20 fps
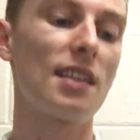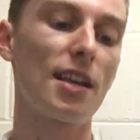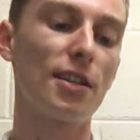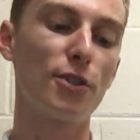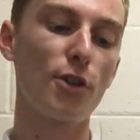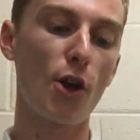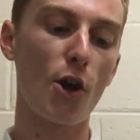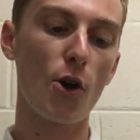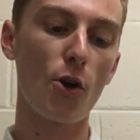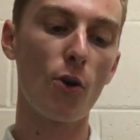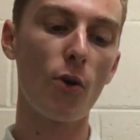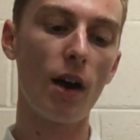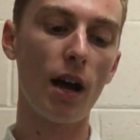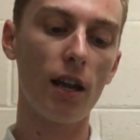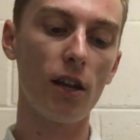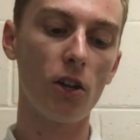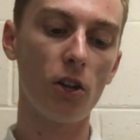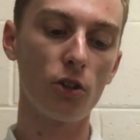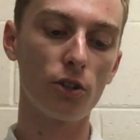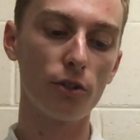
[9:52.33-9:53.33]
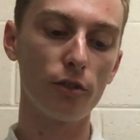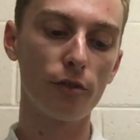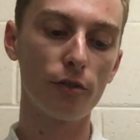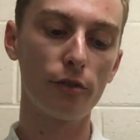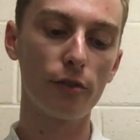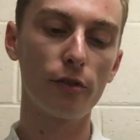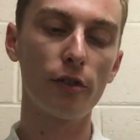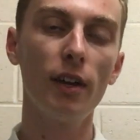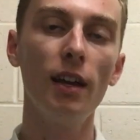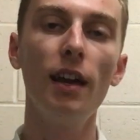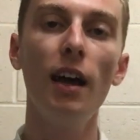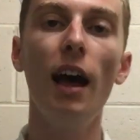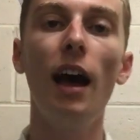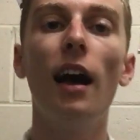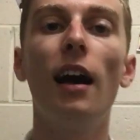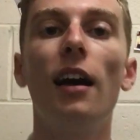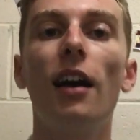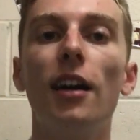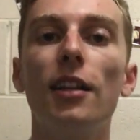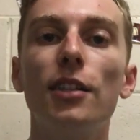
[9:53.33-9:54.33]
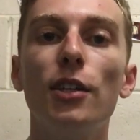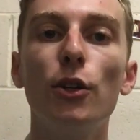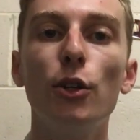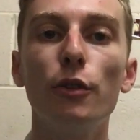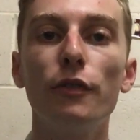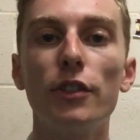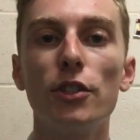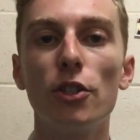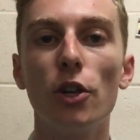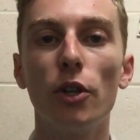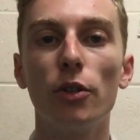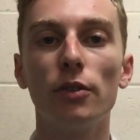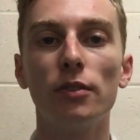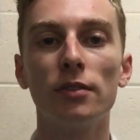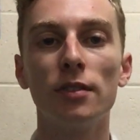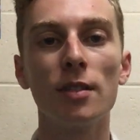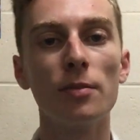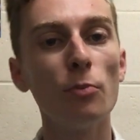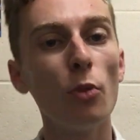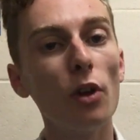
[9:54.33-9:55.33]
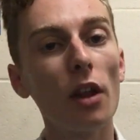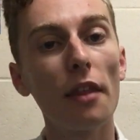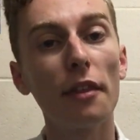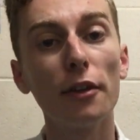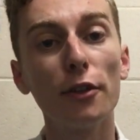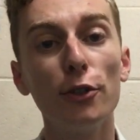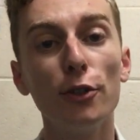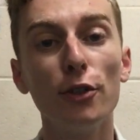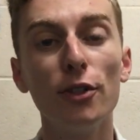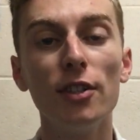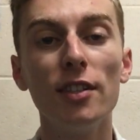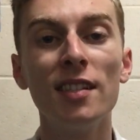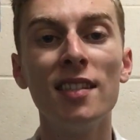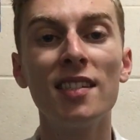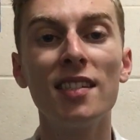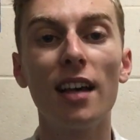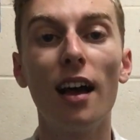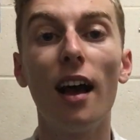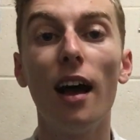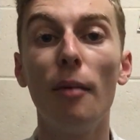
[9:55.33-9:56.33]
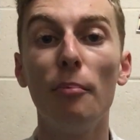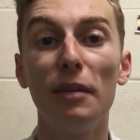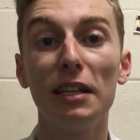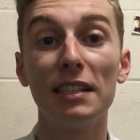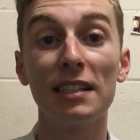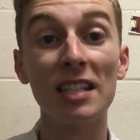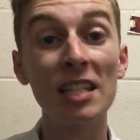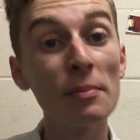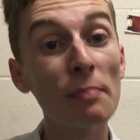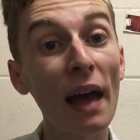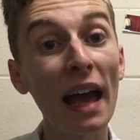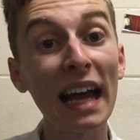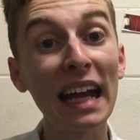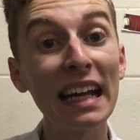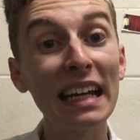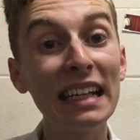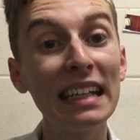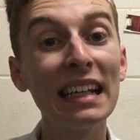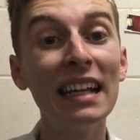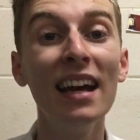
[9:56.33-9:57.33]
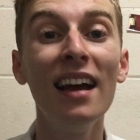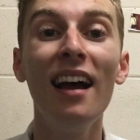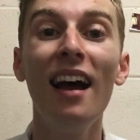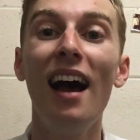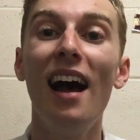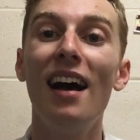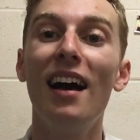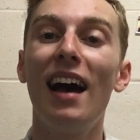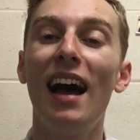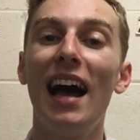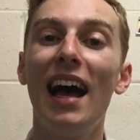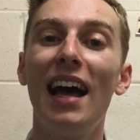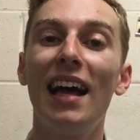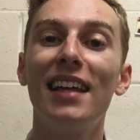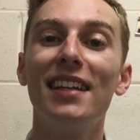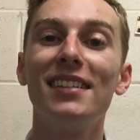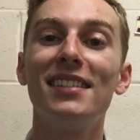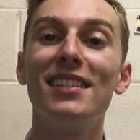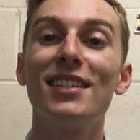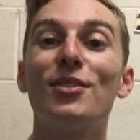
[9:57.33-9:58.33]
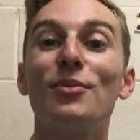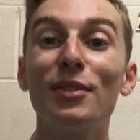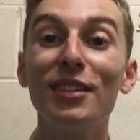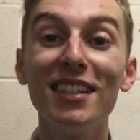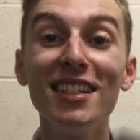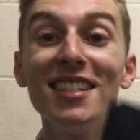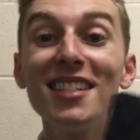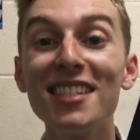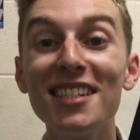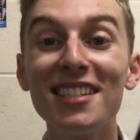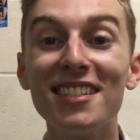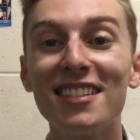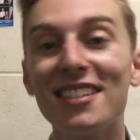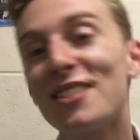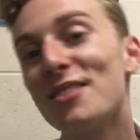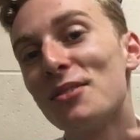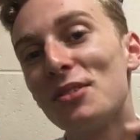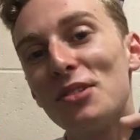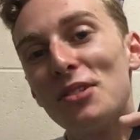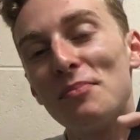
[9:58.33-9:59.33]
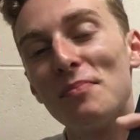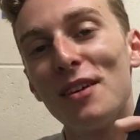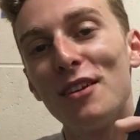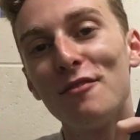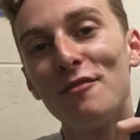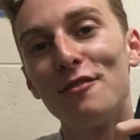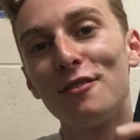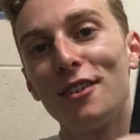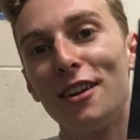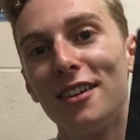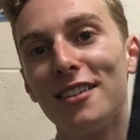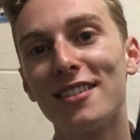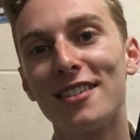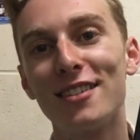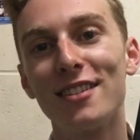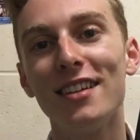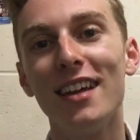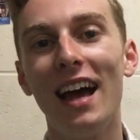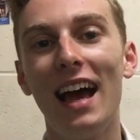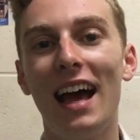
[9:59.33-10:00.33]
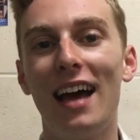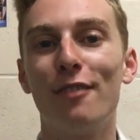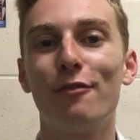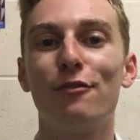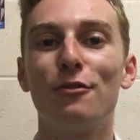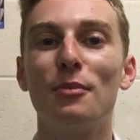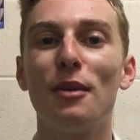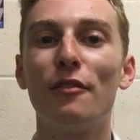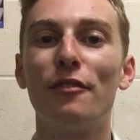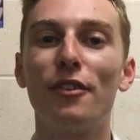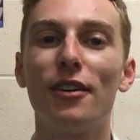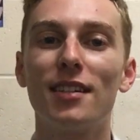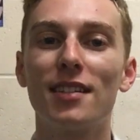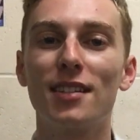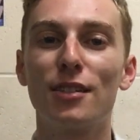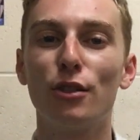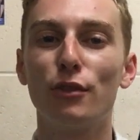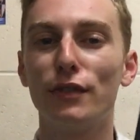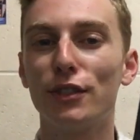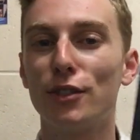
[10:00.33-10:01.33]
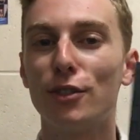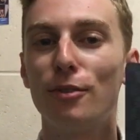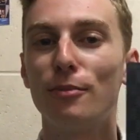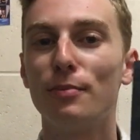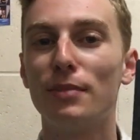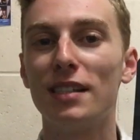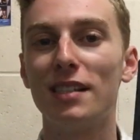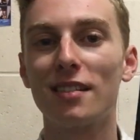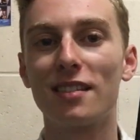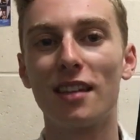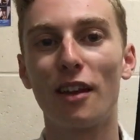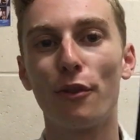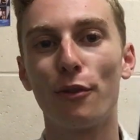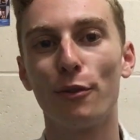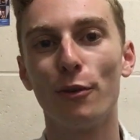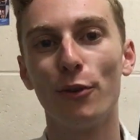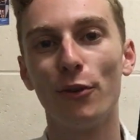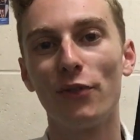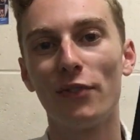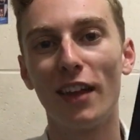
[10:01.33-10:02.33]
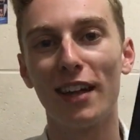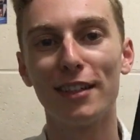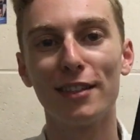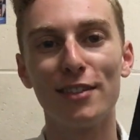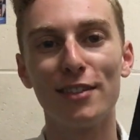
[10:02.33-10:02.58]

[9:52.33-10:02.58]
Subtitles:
I know a lot of the Louis Vuitton small leather goods are made in Spain, and this one isn't. This one is made in France. And for my first Louis Vuitton piece, I thought that